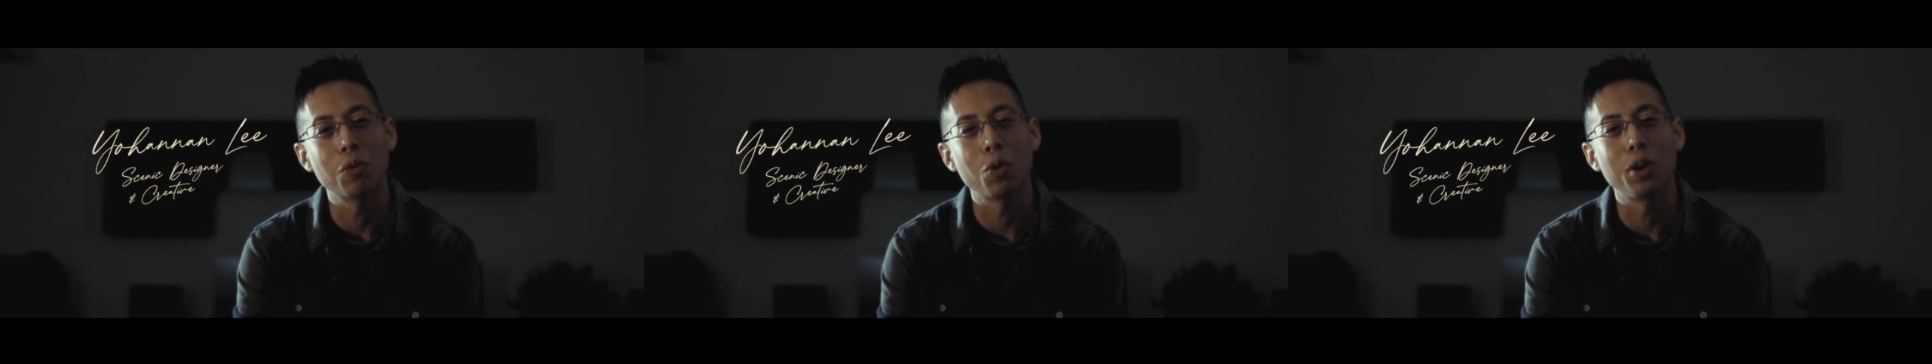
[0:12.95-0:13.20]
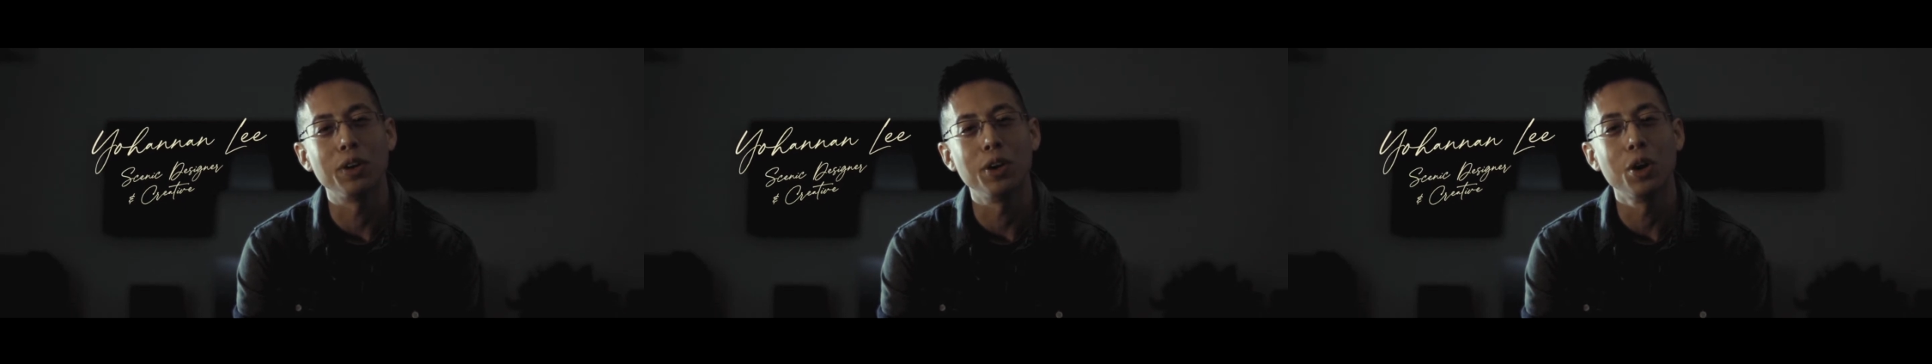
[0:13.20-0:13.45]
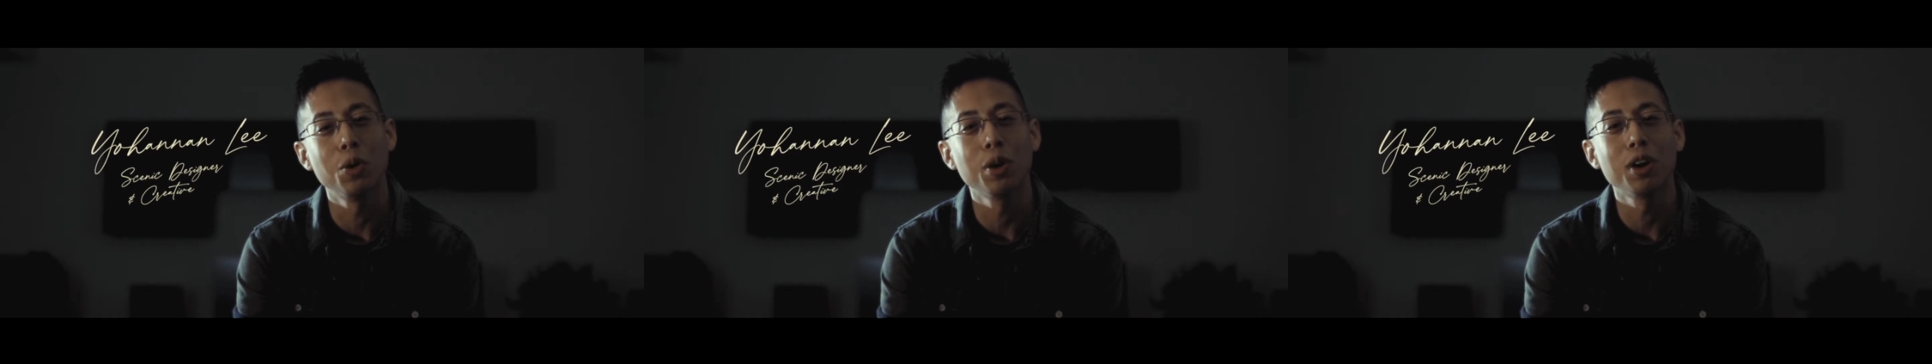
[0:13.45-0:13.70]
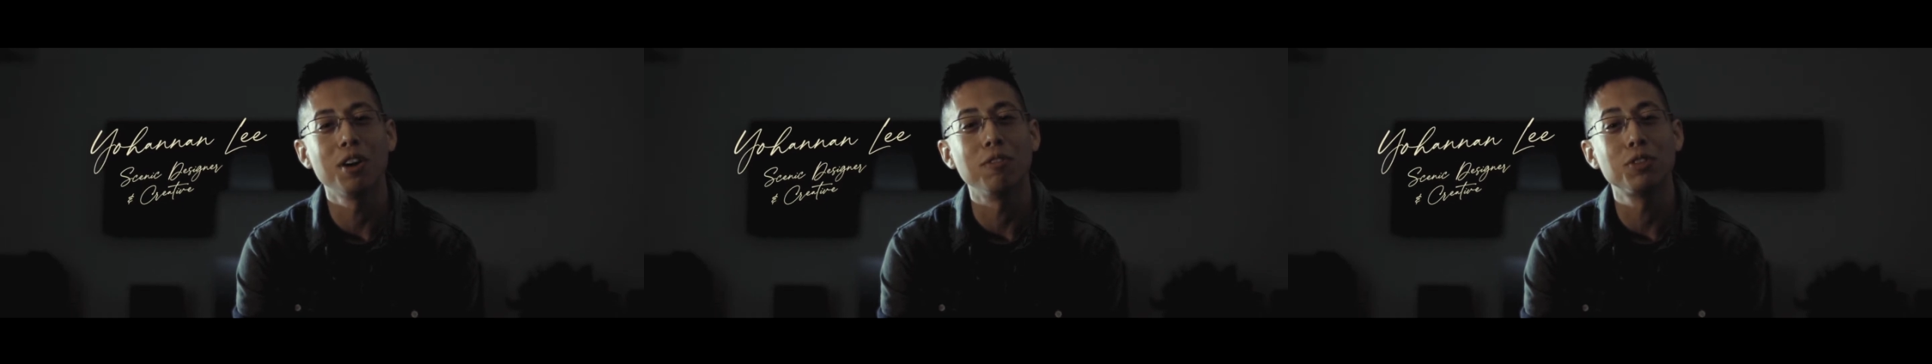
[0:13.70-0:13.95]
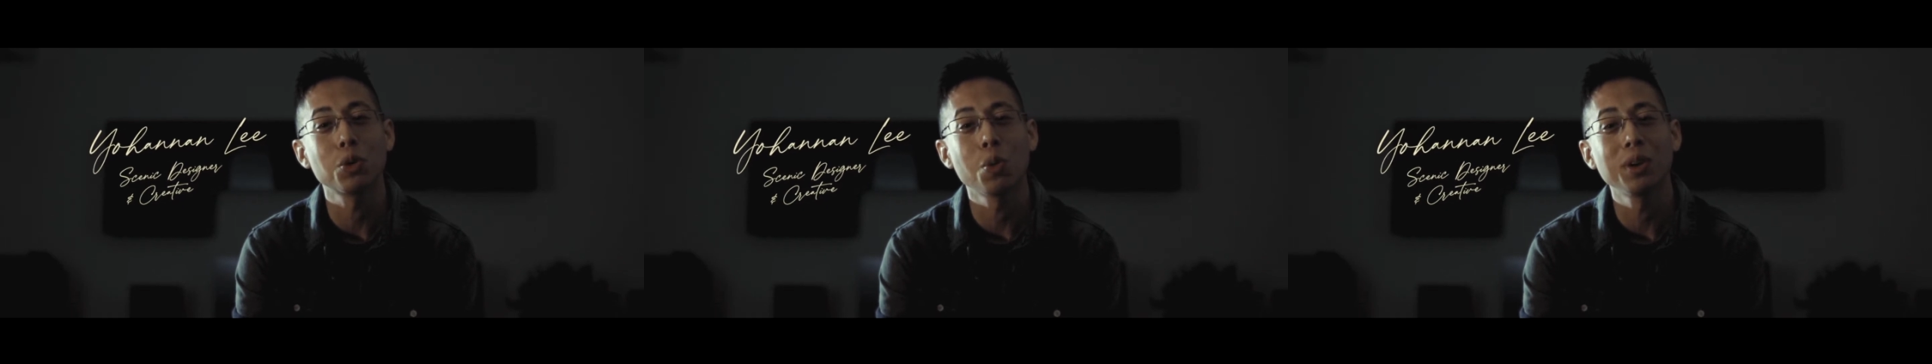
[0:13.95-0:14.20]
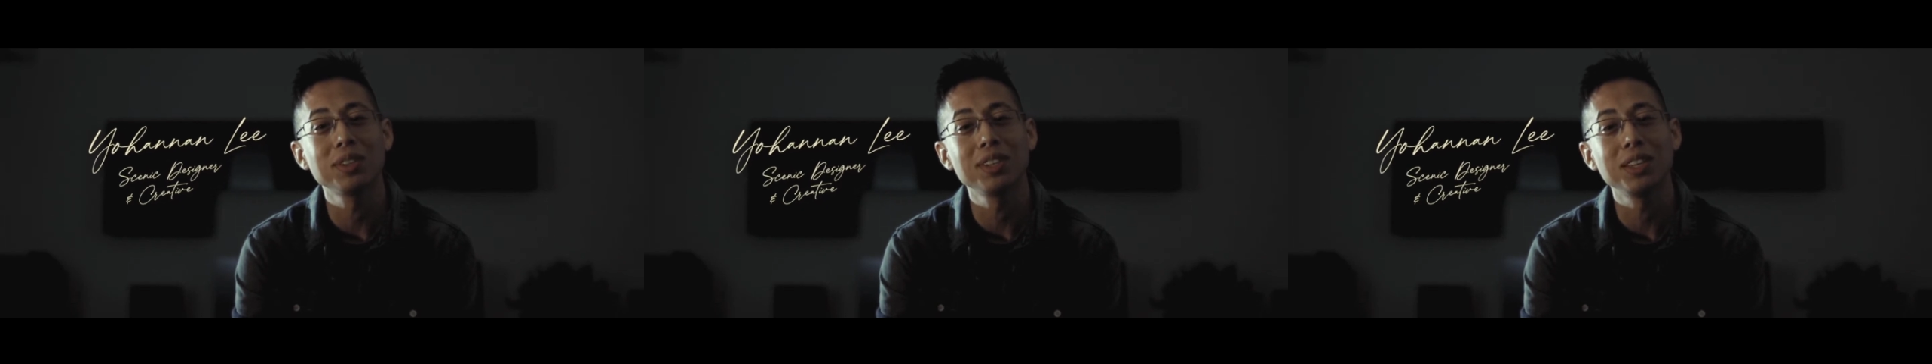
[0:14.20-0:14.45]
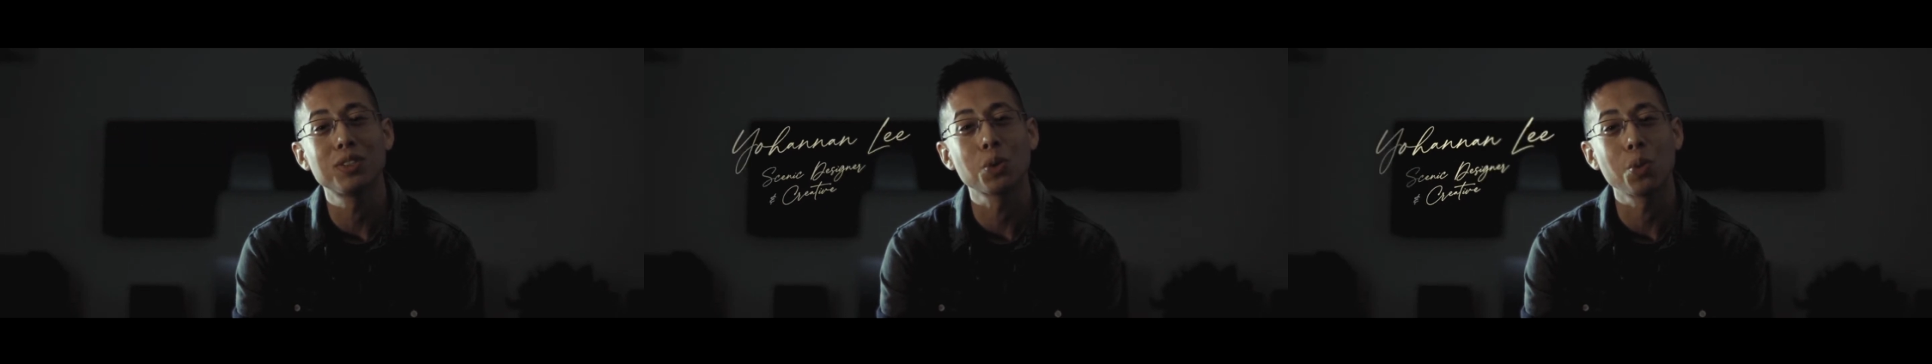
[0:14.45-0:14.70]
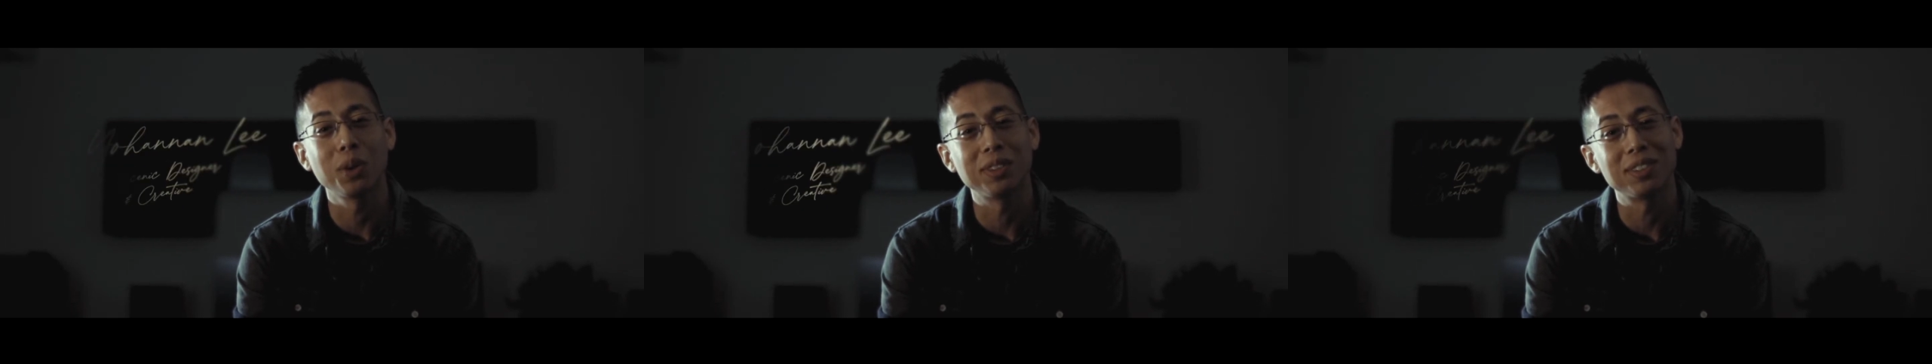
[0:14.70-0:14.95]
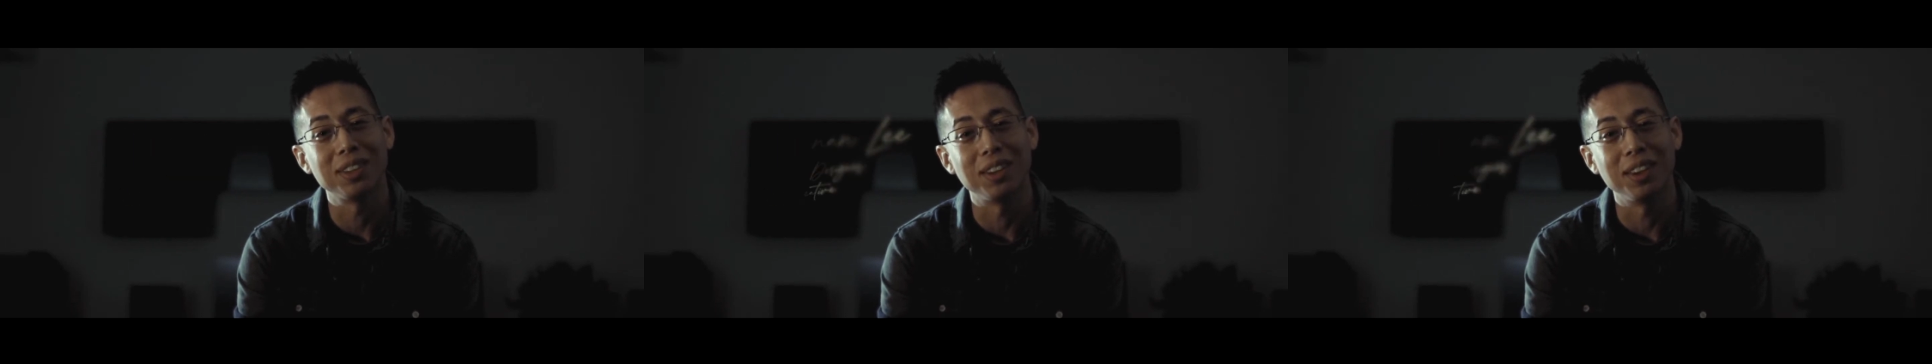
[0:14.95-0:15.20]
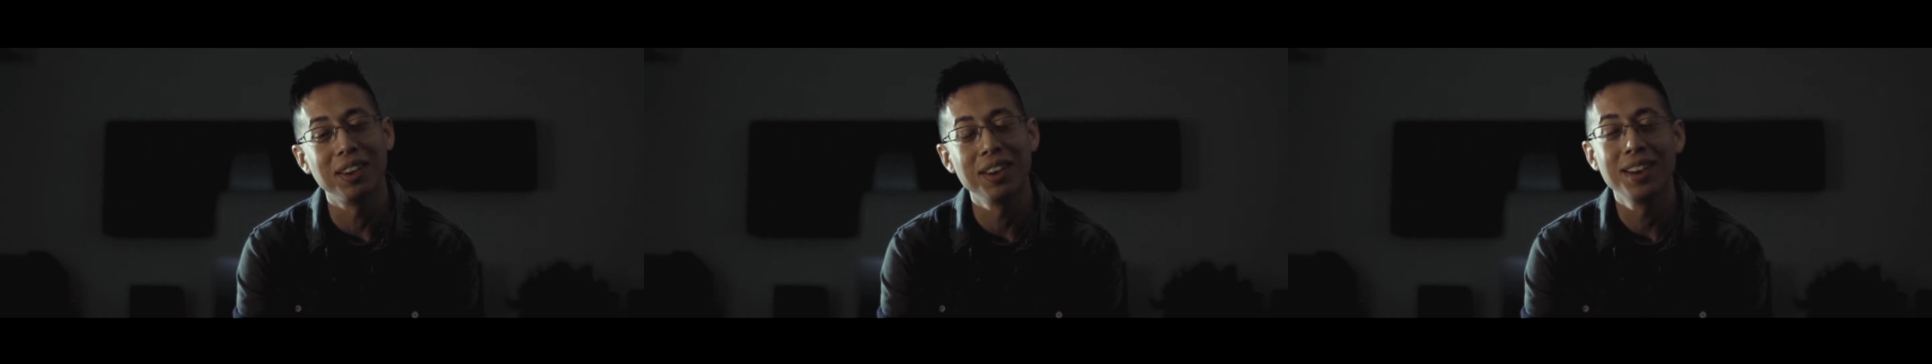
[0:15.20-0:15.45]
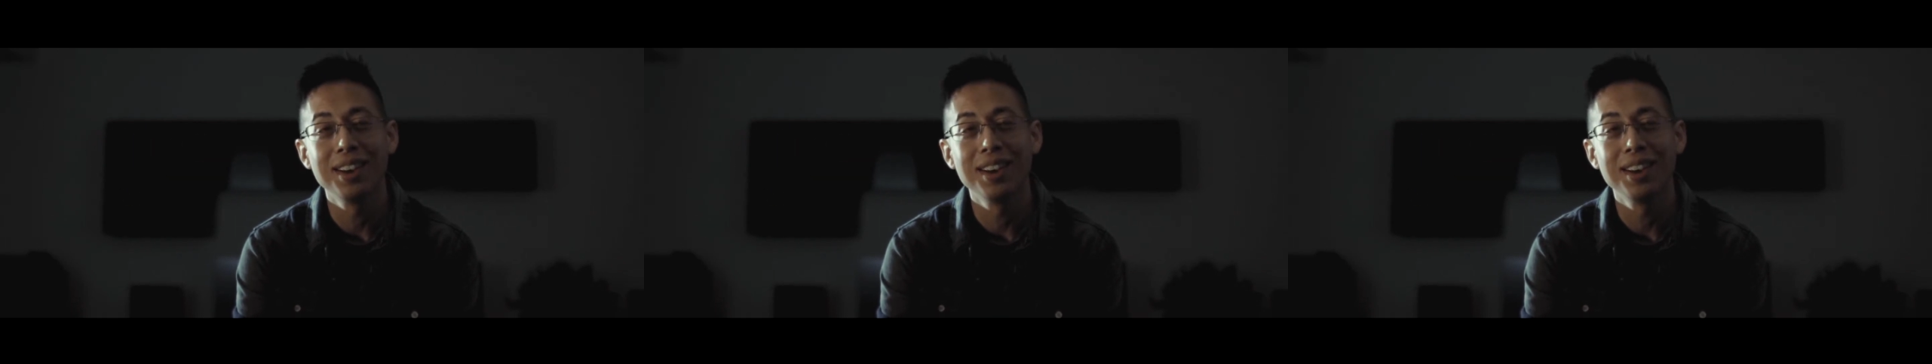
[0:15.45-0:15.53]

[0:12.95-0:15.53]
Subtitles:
for Noah of 2020.